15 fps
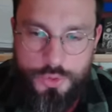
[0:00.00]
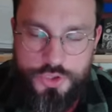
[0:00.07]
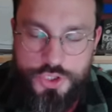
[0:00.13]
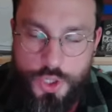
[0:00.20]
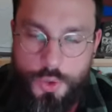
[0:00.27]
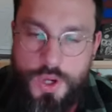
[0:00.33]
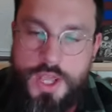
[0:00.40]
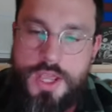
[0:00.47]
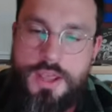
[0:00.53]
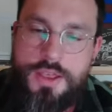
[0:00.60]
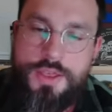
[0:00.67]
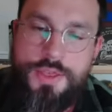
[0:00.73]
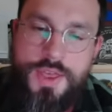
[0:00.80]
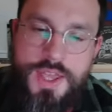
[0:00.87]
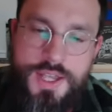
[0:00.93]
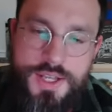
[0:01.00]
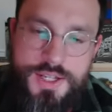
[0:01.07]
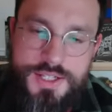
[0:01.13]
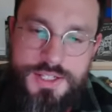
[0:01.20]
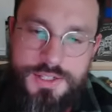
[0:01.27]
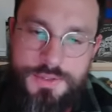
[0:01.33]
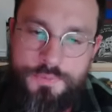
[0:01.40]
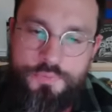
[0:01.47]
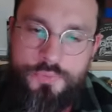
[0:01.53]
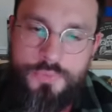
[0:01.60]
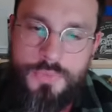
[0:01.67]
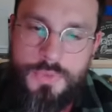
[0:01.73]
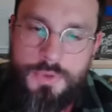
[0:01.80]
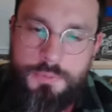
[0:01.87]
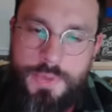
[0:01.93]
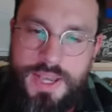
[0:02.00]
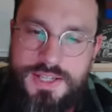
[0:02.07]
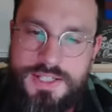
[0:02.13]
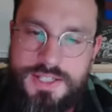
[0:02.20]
So this makes it